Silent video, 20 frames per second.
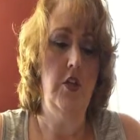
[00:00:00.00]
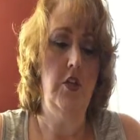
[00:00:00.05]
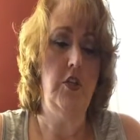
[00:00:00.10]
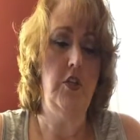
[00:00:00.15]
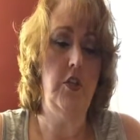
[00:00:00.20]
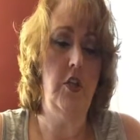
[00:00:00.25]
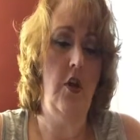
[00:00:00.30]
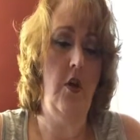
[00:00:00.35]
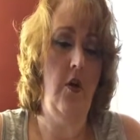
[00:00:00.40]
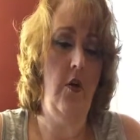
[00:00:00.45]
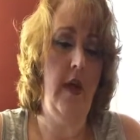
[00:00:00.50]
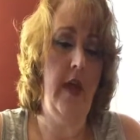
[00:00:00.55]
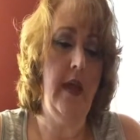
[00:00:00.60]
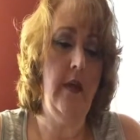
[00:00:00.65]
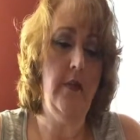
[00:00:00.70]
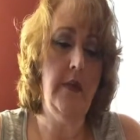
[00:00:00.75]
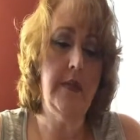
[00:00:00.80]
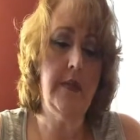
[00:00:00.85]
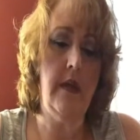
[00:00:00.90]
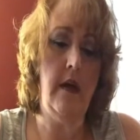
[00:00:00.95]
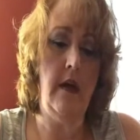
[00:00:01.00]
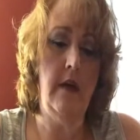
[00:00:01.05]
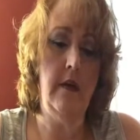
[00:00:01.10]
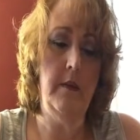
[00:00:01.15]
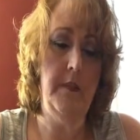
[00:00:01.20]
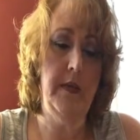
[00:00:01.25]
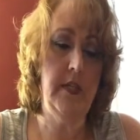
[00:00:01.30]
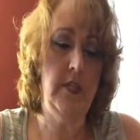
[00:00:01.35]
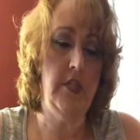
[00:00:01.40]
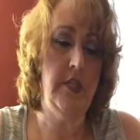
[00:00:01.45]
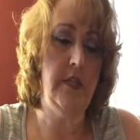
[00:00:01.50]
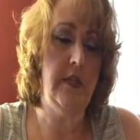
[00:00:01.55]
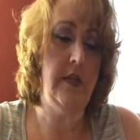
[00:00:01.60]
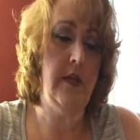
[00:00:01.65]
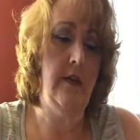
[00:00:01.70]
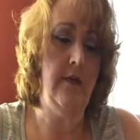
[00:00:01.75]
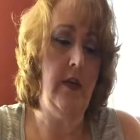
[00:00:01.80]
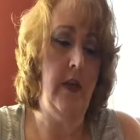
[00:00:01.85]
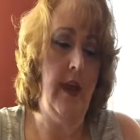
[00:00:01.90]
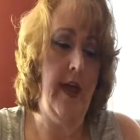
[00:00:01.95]
So he was on a mission
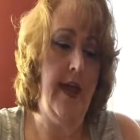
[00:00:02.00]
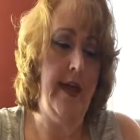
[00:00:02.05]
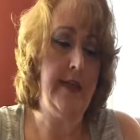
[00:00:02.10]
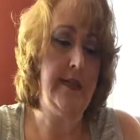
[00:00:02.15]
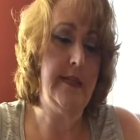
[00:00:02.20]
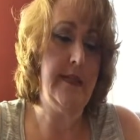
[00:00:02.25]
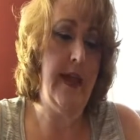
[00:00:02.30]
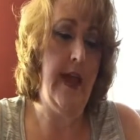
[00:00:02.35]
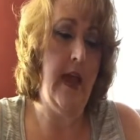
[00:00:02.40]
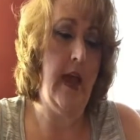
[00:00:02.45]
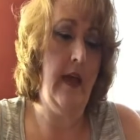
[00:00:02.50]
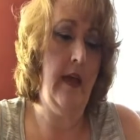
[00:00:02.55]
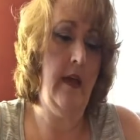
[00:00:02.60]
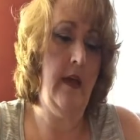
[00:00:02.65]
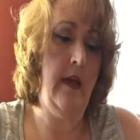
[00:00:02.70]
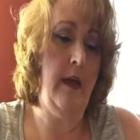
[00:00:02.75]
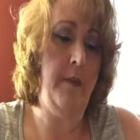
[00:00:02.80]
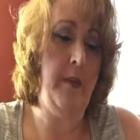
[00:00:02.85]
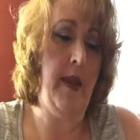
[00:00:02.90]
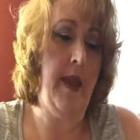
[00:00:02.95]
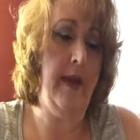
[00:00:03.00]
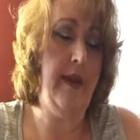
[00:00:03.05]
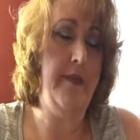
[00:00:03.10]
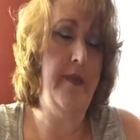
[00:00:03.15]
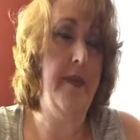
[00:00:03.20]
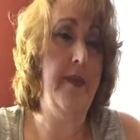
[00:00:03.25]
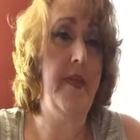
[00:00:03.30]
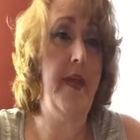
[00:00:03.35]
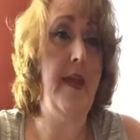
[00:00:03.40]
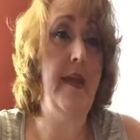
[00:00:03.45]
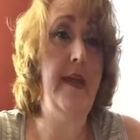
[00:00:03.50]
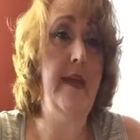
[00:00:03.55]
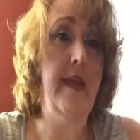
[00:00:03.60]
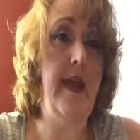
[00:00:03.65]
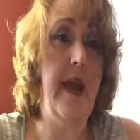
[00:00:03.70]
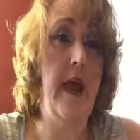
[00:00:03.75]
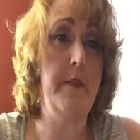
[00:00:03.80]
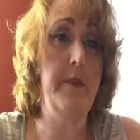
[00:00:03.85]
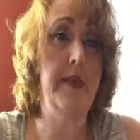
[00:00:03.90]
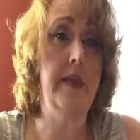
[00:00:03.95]
of the last a planet that they had
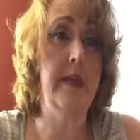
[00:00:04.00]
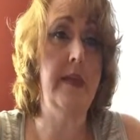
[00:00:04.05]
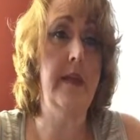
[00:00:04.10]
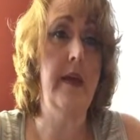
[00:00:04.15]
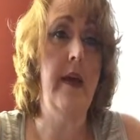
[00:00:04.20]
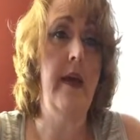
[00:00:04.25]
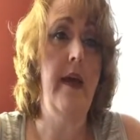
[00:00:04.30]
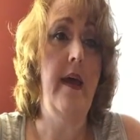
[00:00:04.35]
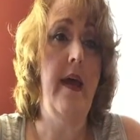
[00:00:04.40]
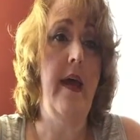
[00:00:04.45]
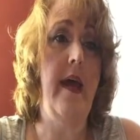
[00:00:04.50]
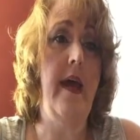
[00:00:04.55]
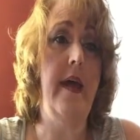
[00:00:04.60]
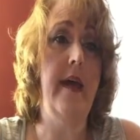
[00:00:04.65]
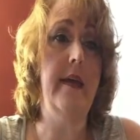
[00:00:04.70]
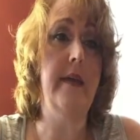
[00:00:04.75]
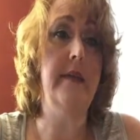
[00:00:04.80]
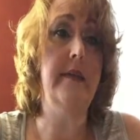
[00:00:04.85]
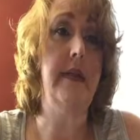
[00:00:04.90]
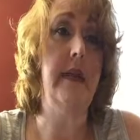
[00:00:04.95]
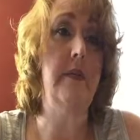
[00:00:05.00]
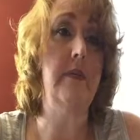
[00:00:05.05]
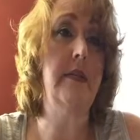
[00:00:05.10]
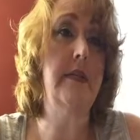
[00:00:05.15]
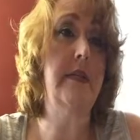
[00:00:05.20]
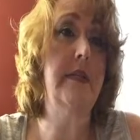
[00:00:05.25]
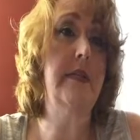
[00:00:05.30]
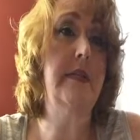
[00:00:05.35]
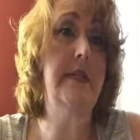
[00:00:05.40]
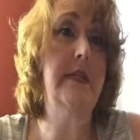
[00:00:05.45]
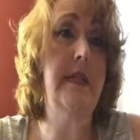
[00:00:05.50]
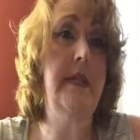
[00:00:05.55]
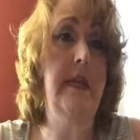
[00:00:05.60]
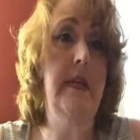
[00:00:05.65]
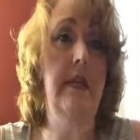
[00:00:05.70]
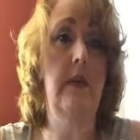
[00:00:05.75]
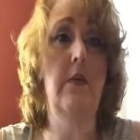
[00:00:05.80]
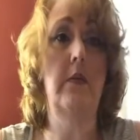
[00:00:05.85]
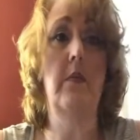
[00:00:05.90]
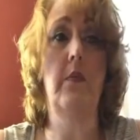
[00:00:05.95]
inhabited, and he was to
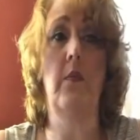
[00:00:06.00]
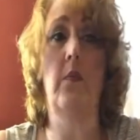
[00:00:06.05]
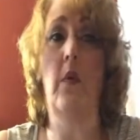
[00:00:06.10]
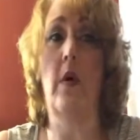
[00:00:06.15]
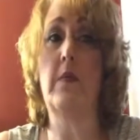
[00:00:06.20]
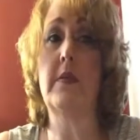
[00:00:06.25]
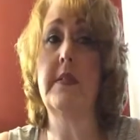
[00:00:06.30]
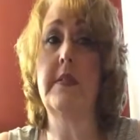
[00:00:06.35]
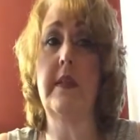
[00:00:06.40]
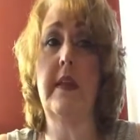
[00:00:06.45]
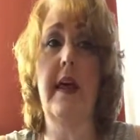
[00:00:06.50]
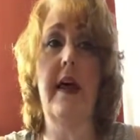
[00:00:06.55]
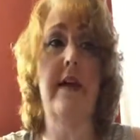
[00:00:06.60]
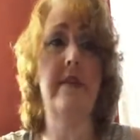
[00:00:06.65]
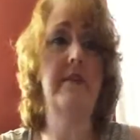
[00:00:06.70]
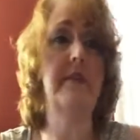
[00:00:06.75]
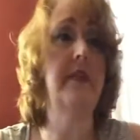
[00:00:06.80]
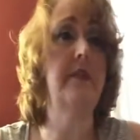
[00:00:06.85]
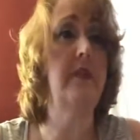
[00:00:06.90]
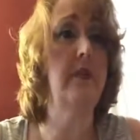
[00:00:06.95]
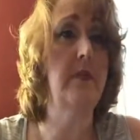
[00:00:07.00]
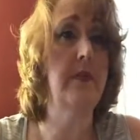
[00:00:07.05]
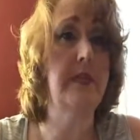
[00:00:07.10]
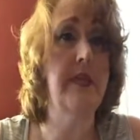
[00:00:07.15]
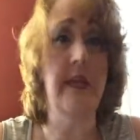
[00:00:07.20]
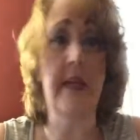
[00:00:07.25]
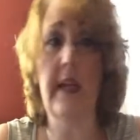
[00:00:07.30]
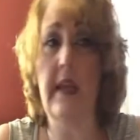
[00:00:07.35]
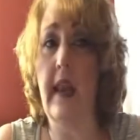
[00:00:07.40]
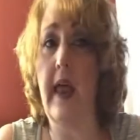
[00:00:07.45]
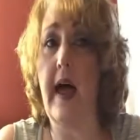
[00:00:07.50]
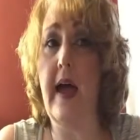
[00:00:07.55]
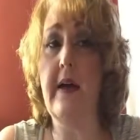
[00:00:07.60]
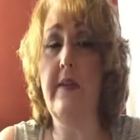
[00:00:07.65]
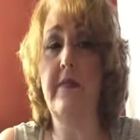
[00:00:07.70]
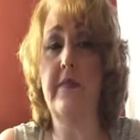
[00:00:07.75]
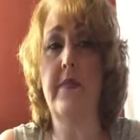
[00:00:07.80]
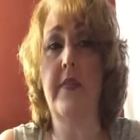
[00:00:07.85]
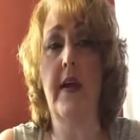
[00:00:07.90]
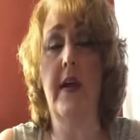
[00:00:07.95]
see what was left, if there was any
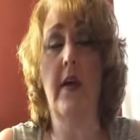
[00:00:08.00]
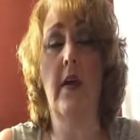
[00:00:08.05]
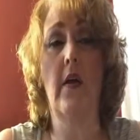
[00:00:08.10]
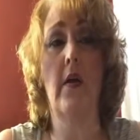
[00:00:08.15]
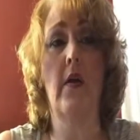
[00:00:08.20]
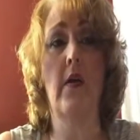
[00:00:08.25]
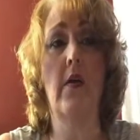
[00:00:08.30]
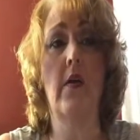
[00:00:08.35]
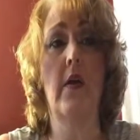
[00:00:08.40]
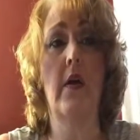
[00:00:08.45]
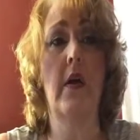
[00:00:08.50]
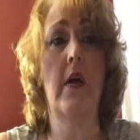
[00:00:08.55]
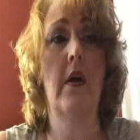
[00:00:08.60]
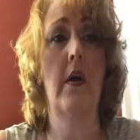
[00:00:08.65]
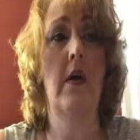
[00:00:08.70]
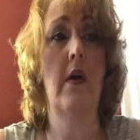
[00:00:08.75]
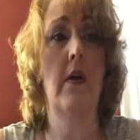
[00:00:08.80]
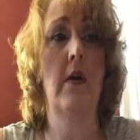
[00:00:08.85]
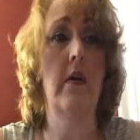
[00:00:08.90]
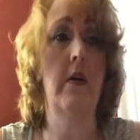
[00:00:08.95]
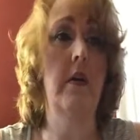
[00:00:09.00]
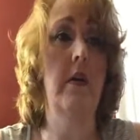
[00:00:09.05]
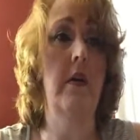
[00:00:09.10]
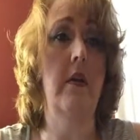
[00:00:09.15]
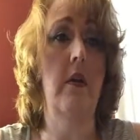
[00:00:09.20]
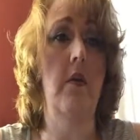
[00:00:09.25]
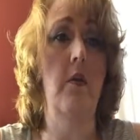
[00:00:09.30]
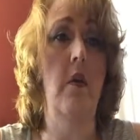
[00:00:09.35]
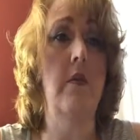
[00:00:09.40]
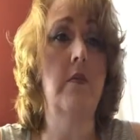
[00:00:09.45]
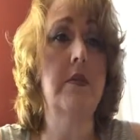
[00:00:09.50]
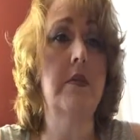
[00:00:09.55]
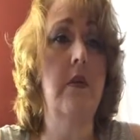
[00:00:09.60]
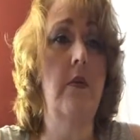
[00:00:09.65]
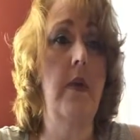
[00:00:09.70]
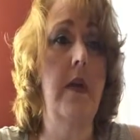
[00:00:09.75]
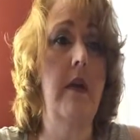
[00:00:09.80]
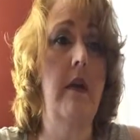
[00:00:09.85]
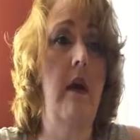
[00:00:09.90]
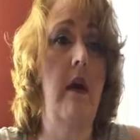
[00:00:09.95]
life there, you know, what was
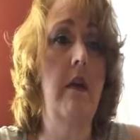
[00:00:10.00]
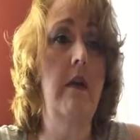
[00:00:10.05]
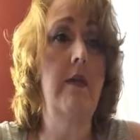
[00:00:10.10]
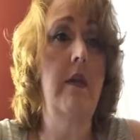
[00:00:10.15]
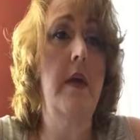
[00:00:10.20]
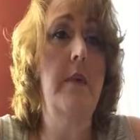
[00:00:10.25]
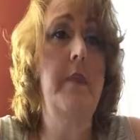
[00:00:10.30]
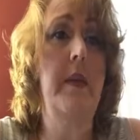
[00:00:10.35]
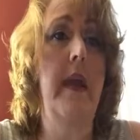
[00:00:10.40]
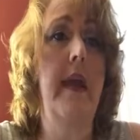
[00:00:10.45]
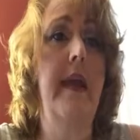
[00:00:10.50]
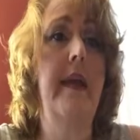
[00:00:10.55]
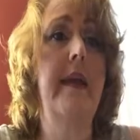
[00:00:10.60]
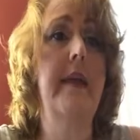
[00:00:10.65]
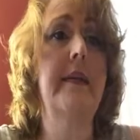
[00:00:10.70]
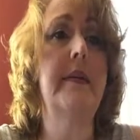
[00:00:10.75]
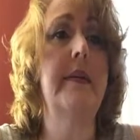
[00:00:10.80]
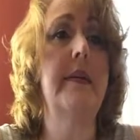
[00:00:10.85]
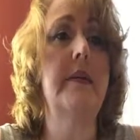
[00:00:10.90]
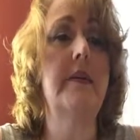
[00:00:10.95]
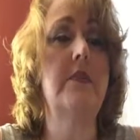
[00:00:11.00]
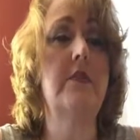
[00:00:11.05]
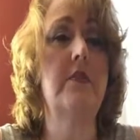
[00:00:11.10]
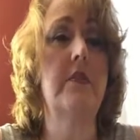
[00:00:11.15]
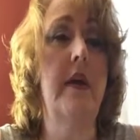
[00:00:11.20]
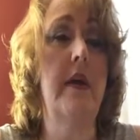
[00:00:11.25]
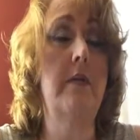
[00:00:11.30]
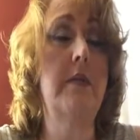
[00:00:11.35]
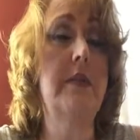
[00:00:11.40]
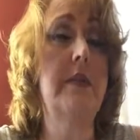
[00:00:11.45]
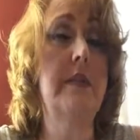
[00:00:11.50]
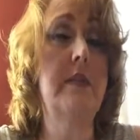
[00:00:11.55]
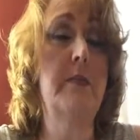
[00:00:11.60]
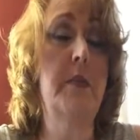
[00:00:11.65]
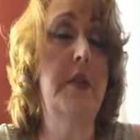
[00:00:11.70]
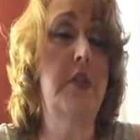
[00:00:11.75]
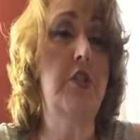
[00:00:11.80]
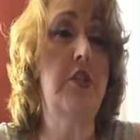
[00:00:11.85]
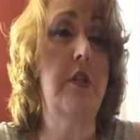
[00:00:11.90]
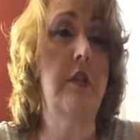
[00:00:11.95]
going on that planet. So that was his
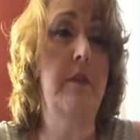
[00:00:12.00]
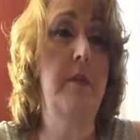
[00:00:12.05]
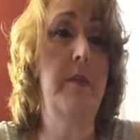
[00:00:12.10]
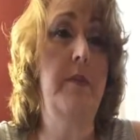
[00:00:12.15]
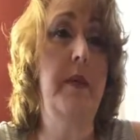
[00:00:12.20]
mission.